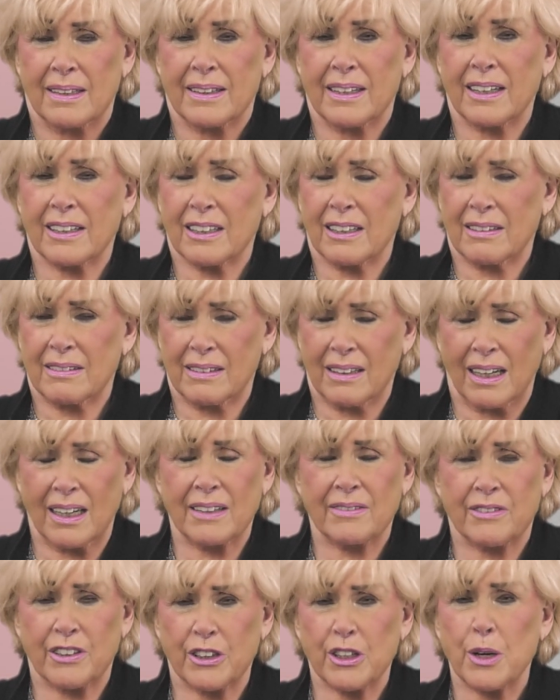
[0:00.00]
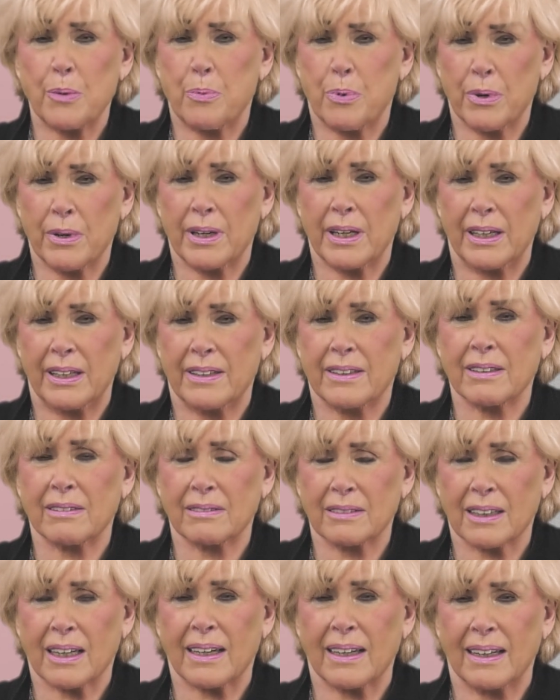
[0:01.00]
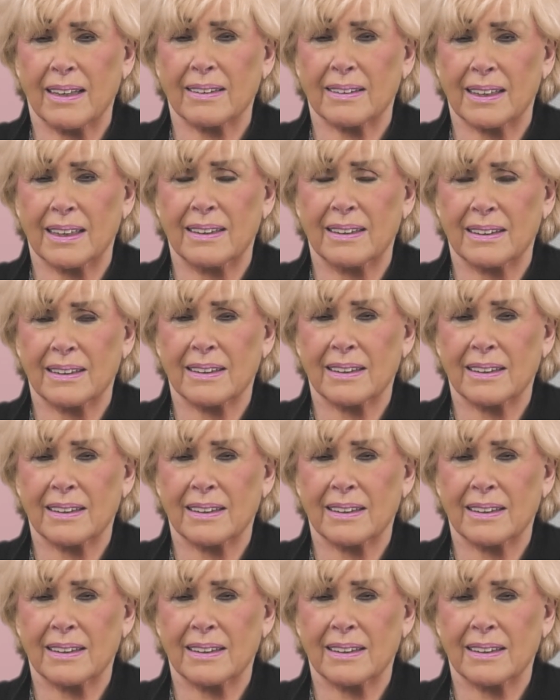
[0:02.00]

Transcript: that are not very pretty to look at.